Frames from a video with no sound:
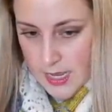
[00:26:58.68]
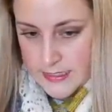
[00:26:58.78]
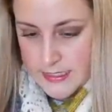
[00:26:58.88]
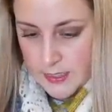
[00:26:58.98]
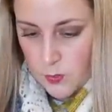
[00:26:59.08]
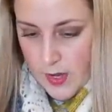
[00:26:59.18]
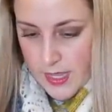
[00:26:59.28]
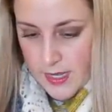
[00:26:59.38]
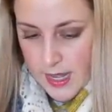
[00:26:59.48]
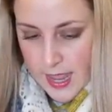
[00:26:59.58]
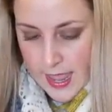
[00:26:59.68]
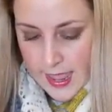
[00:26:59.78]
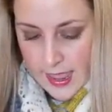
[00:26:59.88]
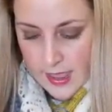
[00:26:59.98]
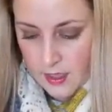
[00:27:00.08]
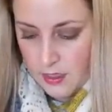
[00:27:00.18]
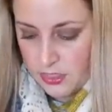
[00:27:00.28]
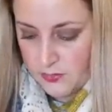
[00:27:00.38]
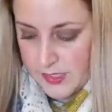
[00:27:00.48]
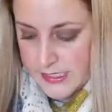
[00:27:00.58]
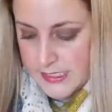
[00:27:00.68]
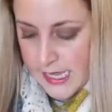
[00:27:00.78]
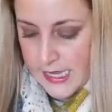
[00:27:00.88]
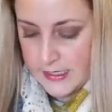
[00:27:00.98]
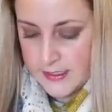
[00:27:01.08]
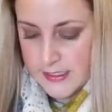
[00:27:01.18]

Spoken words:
did win a 3 skein